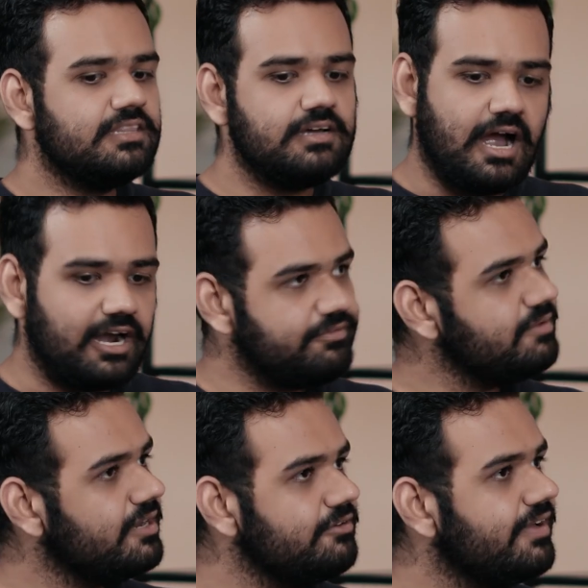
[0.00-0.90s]
the
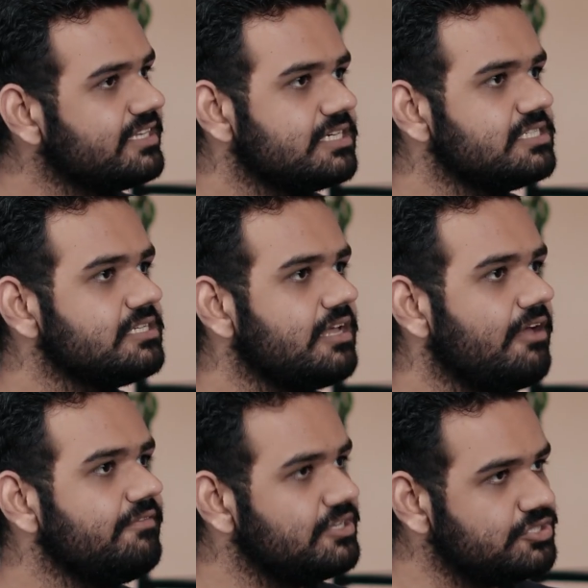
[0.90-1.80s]
hardware manufacturers
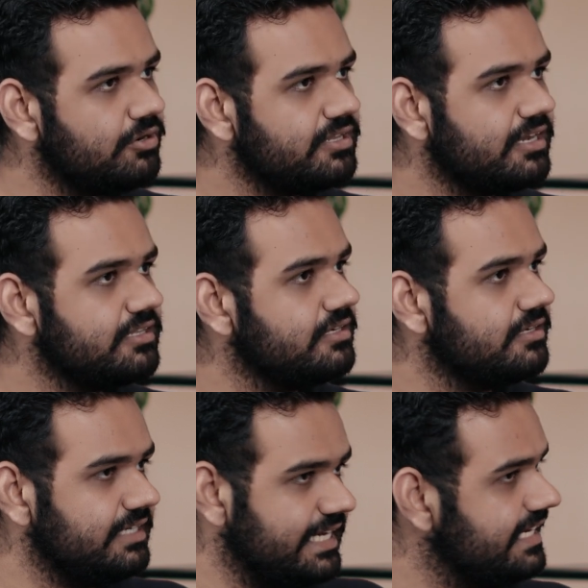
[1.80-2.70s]
have ensured that
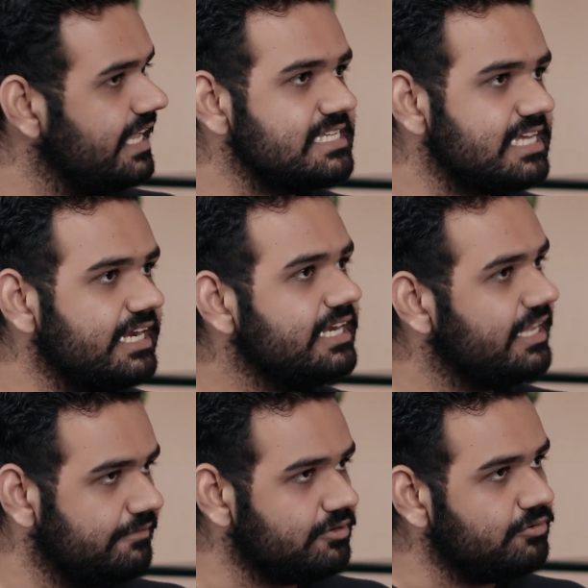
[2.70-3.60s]
the data inside it
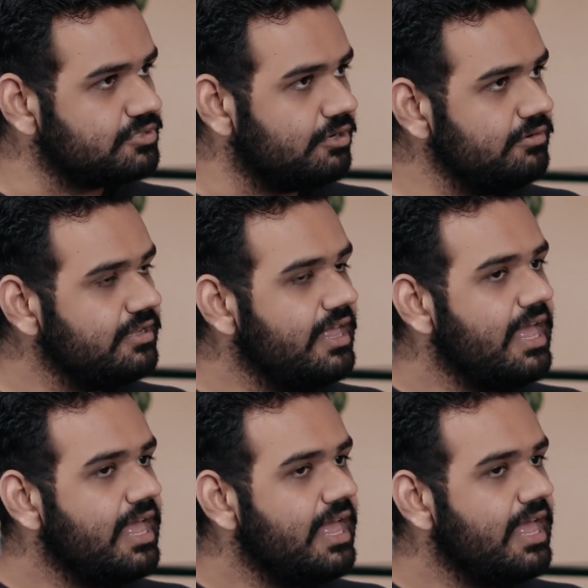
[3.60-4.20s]
never goes out.